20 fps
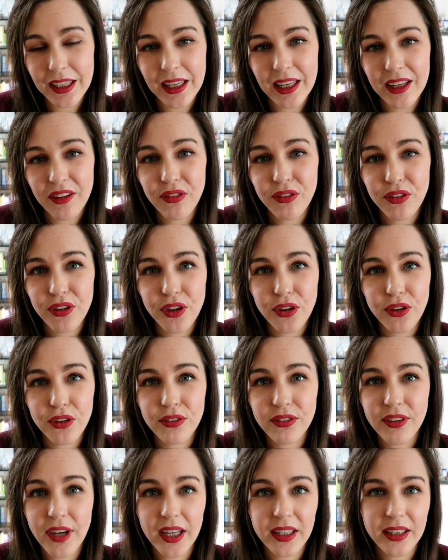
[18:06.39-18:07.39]
If you
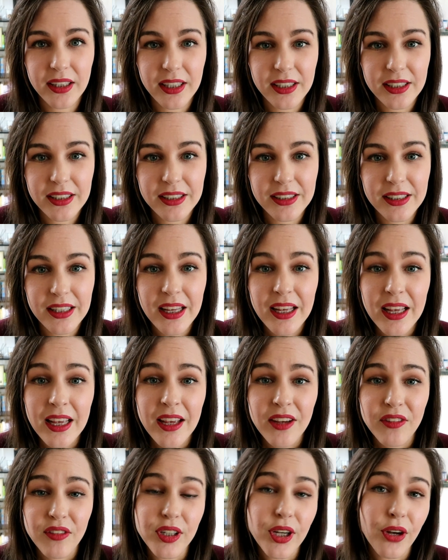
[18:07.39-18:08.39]
found this
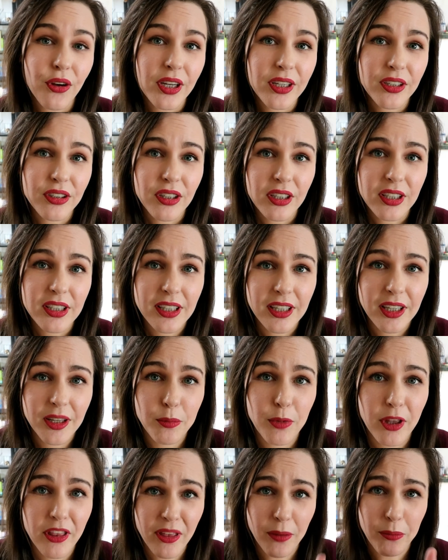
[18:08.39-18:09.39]
video interesting, give
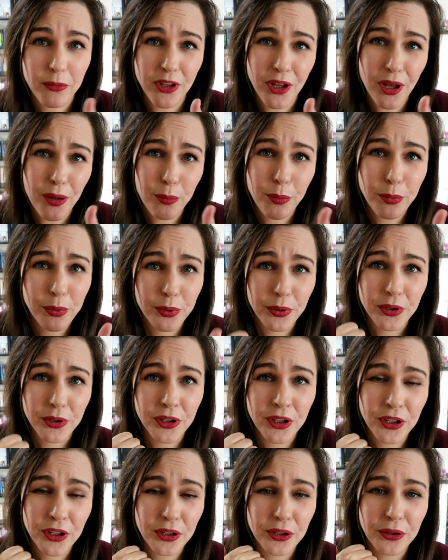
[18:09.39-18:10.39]
me a thumbs up
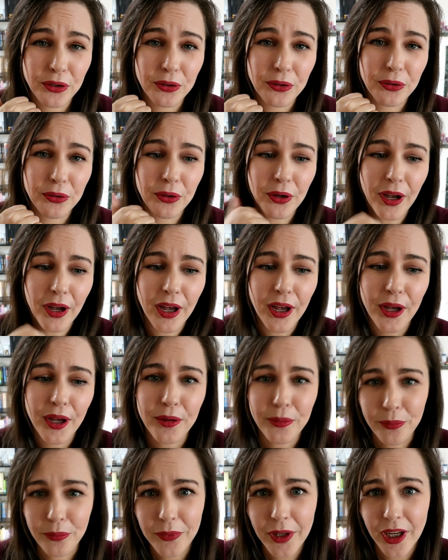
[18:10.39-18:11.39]
to
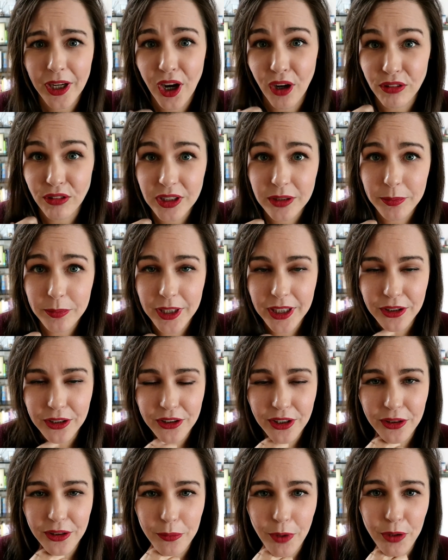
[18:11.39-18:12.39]
encourage me, because
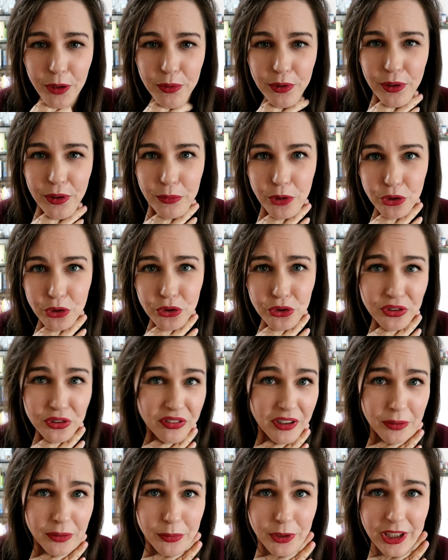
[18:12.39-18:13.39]
at the moment I'm not sure if
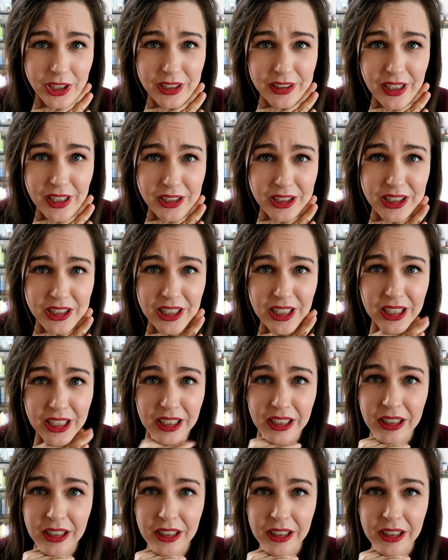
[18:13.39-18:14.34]
anybody is actually